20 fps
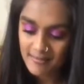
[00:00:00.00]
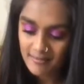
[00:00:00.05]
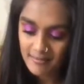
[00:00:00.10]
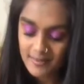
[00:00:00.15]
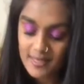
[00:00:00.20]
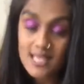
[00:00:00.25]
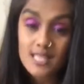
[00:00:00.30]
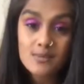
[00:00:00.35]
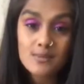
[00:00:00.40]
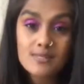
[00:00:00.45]

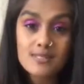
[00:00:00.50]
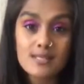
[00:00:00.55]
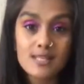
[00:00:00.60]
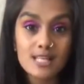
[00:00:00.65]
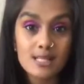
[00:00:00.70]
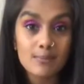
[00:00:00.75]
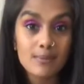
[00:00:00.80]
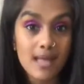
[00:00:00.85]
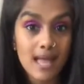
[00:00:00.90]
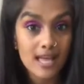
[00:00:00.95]
These ones are going
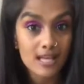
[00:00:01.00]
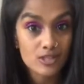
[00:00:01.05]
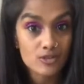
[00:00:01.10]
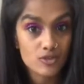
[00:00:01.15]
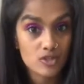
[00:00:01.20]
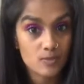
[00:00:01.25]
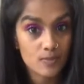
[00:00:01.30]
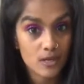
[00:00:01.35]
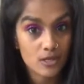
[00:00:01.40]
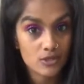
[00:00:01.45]
to be extra
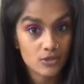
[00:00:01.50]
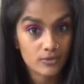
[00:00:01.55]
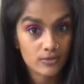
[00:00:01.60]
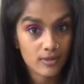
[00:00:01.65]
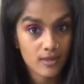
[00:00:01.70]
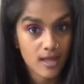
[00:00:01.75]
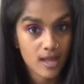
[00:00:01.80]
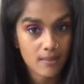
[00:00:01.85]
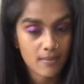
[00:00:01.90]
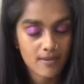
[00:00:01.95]
special though,
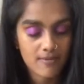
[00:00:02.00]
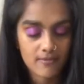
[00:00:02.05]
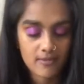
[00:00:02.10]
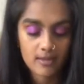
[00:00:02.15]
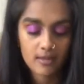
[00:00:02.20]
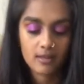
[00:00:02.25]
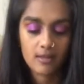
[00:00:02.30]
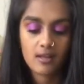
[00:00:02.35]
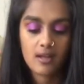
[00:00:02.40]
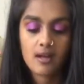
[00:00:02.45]

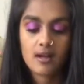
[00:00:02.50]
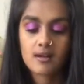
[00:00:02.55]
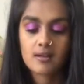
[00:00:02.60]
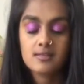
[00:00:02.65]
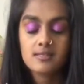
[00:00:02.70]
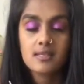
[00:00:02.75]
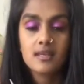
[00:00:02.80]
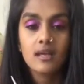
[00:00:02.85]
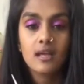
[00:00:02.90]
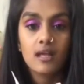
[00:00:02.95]
however,
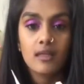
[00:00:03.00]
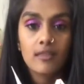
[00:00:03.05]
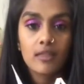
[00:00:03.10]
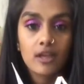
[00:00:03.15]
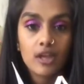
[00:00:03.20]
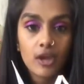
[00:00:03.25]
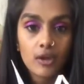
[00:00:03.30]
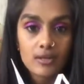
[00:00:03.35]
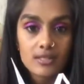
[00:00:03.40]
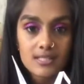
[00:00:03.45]
because they're
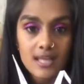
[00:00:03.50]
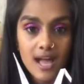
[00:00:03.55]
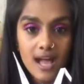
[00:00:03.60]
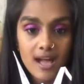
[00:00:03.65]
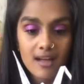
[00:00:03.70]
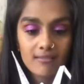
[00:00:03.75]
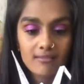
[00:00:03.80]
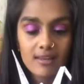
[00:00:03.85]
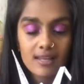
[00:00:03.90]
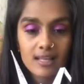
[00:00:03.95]
going to
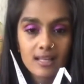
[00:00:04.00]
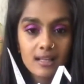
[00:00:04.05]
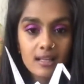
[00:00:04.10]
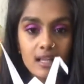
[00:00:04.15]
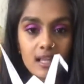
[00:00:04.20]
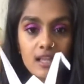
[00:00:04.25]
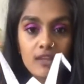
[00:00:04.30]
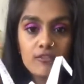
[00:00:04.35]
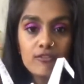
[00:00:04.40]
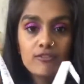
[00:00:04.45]
have little
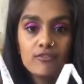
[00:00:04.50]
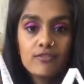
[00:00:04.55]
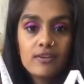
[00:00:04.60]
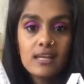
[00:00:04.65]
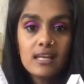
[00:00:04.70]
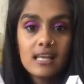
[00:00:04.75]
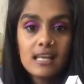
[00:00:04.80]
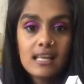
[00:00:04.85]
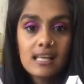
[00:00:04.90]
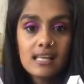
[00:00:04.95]

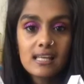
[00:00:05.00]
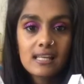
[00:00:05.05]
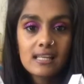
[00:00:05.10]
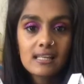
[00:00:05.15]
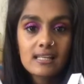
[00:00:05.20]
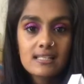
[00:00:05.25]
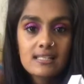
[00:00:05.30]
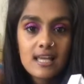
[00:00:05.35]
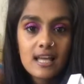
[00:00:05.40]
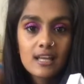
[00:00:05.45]

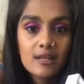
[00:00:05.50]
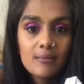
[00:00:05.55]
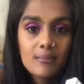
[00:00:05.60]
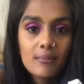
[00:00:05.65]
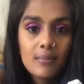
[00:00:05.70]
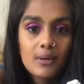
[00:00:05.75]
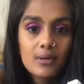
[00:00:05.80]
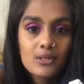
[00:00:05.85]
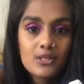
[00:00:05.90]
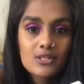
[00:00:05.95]
feelings and
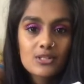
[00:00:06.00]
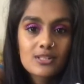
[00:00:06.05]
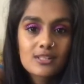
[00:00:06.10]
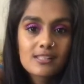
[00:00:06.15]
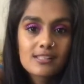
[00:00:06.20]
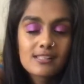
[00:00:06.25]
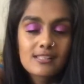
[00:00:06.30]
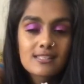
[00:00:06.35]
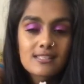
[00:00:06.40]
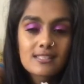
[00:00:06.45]

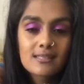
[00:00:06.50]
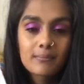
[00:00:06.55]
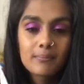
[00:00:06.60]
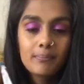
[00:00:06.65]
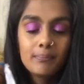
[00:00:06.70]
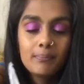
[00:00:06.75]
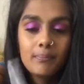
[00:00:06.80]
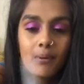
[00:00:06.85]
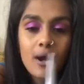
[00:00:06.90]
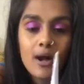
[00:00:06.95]
emotions
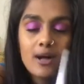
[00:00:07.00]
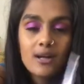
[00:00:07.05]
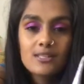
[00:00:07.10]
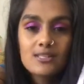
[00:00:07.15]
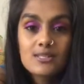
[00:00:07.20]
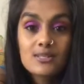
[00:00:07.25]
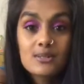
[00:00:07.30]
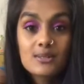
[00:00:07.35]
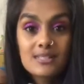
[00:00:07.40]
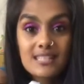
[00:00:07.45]

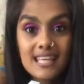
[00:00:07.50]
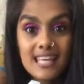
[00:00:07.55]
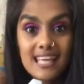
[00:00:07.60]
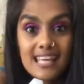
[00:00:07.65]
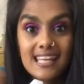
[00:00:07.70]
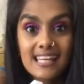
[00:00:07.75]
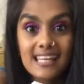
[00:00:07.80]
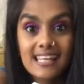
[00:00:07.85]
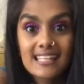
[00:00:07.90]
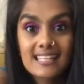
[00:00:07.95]
parceled
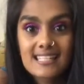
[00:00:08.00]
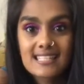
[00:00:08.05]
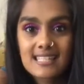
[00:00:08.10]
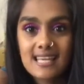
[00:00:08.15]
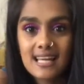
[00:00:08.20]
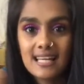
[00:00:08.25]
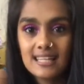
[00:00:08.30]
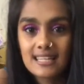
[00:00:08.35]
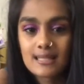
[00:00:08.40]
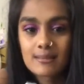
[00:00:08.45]

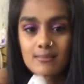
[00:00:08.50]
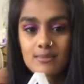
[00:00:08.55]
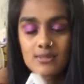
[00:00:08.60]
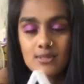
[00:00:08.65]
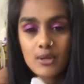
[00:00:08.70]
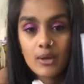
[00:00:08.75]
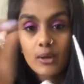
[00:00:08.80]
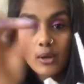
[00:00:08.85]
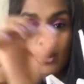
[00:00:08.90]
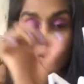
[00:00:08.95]
inside them.
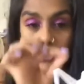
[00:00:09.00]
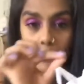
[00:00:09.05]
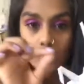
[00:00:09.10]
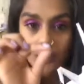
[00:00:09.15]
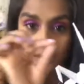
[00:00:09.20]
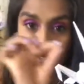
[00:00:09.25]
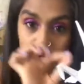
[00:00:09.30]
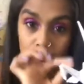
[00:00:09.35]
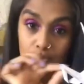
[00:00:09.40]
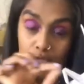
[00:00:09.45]
So we're
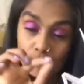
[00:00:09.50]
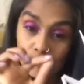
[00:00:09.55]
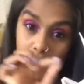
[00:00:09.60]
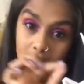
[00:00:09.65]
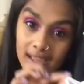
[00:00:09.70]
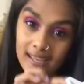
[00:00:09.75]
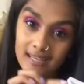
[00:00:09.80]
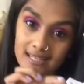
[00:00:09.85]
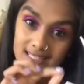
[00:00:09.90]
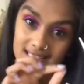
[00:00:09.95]
going to
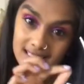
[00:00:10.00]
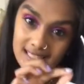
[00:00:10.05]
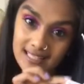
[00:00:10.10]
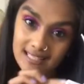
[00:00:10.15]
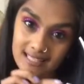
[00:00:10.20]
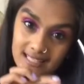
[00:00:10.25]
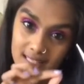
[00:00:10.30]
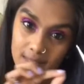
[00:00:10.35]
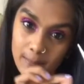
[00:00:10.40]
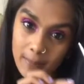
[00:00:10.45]
write
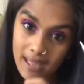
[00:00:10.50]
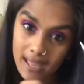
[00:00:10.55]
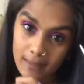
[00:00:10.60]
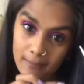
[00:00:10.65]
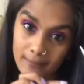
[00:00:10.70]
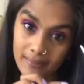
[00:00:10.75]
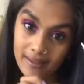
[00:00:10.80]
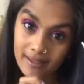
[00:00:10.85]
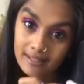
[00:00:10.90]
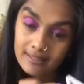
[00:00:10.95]
in the
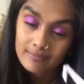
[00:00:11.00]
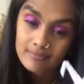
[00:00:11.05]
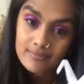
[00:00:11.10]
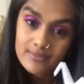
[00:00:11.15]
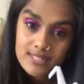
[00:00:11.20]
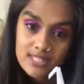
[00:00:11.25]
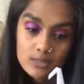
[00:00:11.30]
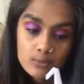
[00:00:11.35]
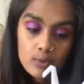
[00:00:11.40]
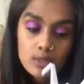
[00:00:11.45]
paper.
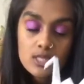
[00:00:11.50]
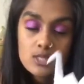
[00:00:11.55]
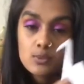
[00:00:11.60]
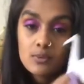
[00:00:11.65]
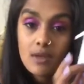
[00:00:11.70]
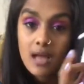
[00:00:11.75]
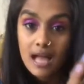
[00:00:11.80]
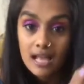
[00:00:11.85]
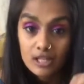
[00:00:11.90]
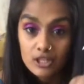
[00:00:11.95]
So once
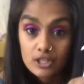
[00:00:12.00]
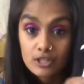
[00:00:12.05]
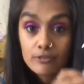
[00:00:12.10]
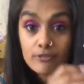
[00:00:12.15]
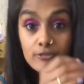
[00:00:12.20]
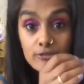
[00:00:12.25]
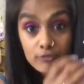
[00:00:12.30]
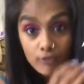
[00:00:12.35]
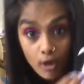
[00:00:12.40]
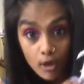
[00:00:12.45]
we actually
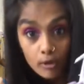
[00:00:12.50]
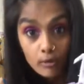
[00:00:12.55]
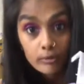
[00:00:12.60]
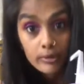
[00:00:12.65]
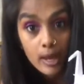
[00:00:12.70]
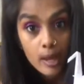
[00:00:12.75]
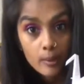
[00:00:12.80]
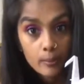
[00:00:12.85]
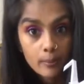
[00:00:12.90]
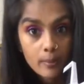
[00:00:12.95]
fold
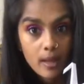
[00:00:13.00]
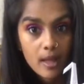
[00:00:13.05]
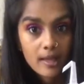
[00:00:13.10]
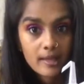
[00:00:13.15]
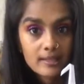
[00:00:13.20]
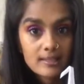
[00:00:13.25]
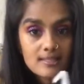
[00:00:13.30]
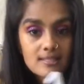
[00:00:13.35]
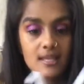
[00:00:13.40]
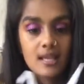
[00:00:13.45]
our
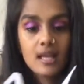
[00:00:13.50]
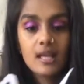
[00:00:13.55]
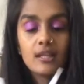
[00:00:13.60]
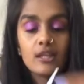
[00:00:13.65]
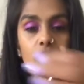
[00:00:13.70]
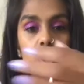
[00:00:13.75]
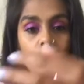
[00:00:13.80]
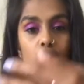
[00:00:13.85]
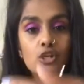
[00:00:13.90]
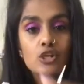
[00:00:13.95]
birds,
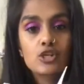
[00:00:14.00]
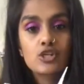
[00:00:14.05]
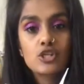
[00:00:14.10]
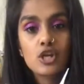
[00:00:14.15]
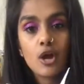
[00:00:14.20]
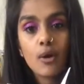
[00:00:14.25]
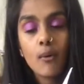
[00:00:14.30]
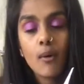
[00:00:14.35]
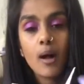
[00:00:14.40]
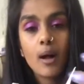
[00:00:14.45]
they're going to
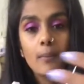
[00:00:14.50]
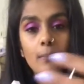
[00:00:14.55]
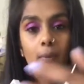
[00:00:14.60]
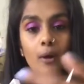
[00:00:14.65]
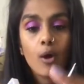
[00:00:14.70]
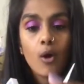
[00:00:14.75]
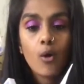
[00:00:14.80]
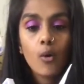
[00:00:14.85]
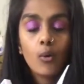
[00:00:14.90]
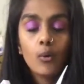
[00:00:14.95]
show up
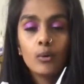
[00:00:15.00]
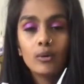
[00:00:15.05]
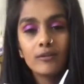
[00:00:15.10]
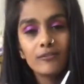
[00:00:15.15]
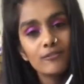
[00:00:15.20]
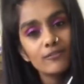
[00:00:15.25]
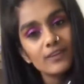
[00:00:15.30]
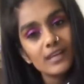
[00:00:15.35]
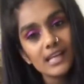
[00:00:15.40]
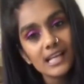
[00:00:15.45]
all the
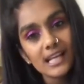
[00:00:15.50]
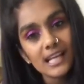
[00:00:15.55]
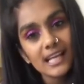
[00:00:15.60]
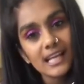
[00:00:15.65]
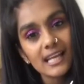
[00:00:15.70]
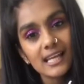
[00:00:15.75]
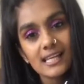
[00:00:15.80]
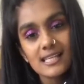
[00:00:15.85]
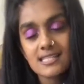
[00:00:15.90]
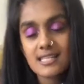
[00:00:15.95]

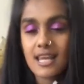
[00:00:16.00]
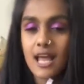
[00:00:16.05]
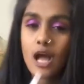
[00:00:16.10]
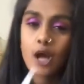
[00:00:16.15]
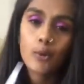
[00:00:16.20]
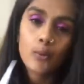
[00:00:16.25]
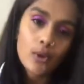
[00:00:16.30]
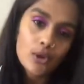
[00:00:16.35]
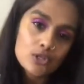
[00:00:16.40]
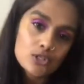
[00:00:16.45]
feelings and
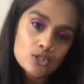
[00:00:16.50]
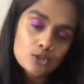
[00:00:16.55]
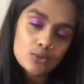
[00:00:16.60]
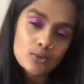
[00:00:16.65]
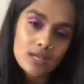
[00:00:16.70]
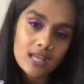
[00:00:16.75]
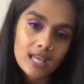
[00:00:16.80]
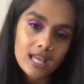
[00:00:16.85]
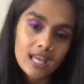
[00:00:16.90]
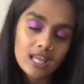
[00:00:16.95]
how we're
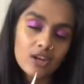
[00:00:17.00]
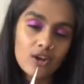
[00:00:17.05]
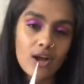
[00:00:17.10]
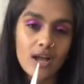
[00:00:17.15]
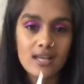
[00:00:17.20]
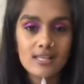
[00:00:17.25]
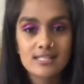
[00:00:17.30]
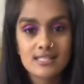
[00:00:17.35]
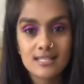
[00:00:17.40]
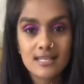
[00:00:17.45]
doing in our
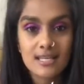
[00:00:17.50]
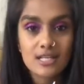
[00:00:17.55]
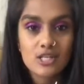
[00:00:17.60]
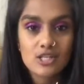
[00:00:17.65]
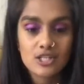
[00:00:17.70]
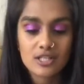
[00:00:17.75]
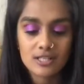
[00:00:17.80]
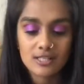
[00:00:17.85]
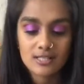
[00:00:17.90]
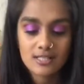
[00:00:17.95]

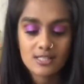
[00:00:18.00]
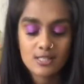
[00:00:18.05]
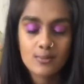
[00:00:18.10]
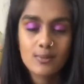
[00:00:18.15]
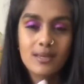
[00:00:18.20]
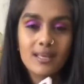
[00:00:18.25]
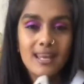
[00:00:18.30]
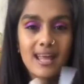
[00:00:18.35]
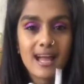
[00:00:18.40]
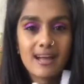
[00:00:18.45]
isolation, so we
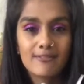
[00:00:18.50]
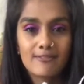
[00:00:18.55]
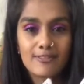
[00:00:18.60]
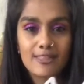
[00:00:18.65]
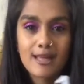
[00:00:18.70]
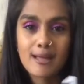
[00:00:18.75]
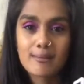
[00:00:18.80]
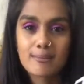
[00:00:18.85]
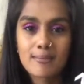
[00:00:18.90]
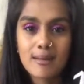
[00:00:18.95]
can have
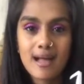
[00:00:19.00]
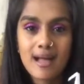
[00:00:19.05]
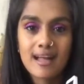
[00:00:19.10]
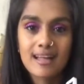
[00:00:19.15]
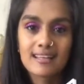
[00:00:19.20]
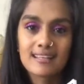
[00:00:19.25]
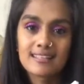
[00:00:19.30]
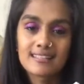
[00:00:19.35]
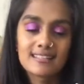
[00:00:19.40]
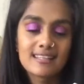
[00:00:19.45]
them
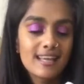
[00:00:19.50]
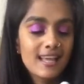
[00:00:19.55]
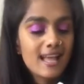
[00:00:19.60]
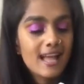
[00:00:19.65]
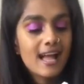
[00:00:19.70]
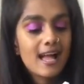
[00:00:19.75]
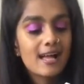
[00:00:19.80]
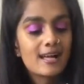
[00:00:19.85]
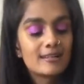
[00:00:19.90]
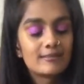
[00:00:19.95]
and
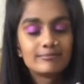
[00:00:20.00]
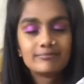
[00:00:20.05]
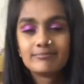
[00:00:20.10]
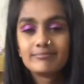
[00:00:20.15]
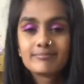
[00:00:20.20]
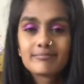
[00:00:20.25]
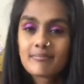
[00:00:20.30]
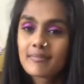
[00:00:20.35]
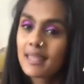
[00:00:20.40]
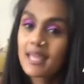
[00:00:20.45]

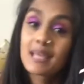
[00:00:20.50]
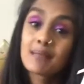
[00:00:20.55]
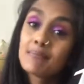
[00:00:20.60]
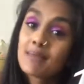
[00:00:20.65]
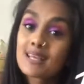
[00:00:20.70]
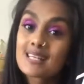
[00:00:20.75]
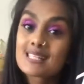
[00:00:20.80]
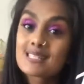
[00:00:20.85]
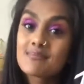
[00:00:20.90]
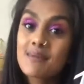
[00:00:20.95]
they can
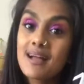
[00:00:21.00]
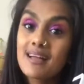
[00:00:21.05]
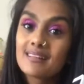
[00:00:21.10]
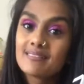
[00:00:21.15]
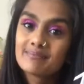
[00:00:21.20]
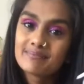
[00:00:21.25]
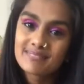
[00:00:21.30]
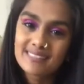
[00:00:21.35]
make us smile.